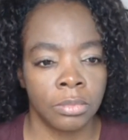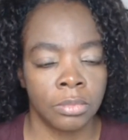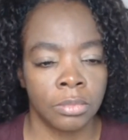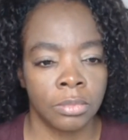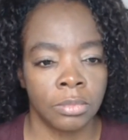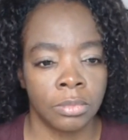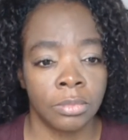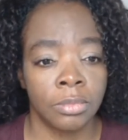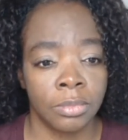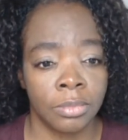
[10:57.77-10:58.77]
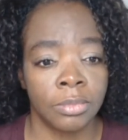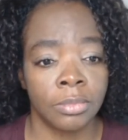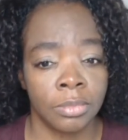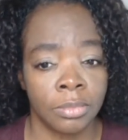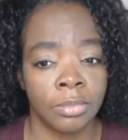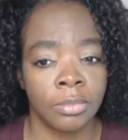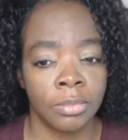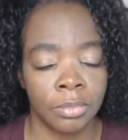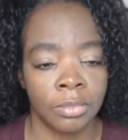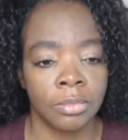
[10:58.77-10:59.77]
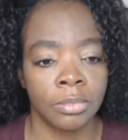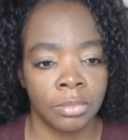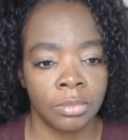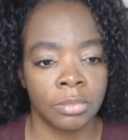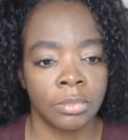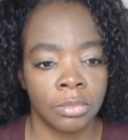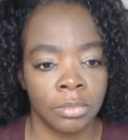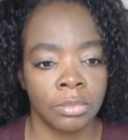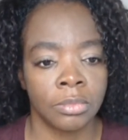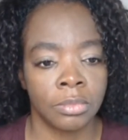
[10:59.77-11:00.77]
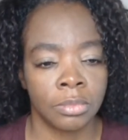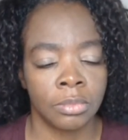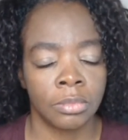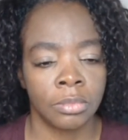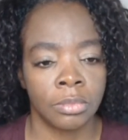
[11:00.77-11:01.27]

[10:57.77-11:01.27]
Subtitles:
(silent)